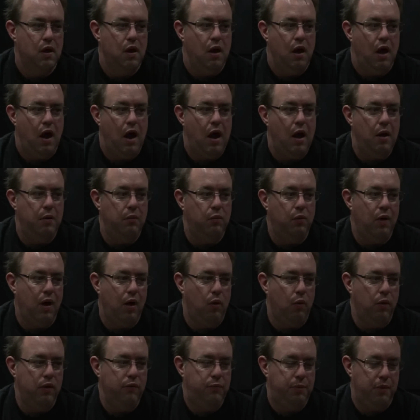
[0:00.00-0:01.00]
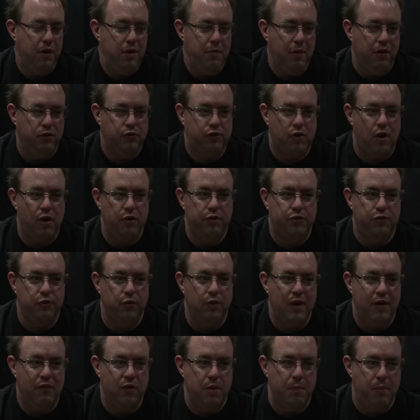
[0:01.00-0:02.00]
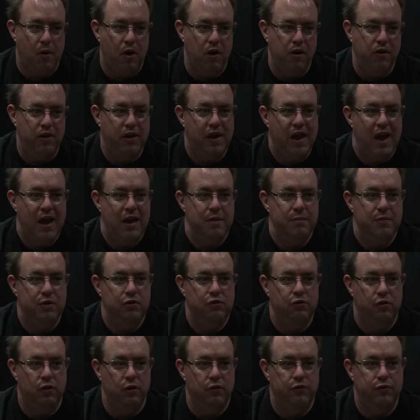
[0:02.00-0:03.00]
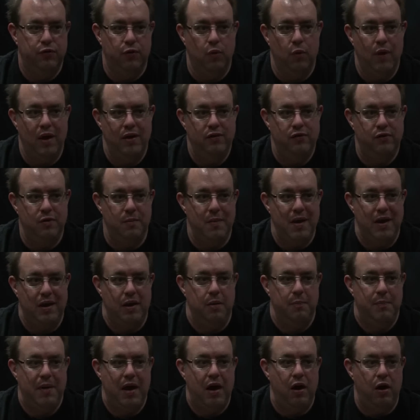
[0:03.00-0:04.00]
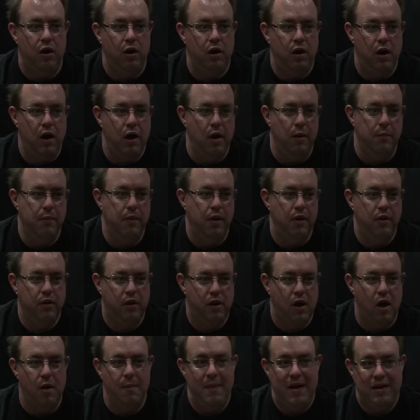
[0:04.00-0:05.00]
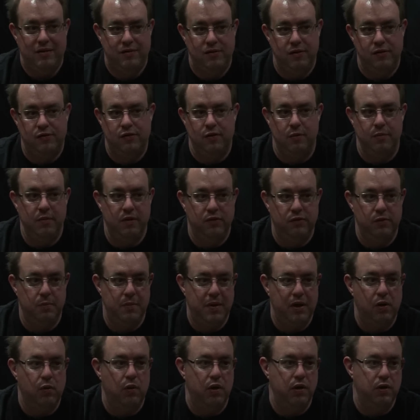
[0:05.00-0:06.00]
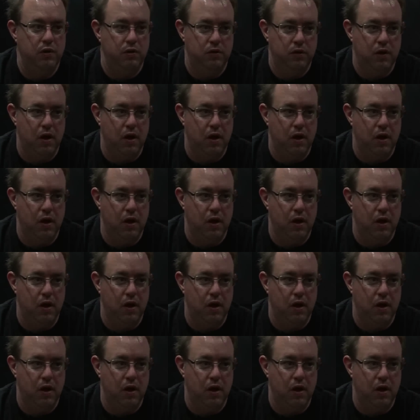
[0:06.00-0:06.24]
Well, we've pretty much gone through every part of the game and looked for ways to make it better. The combat system is a big one.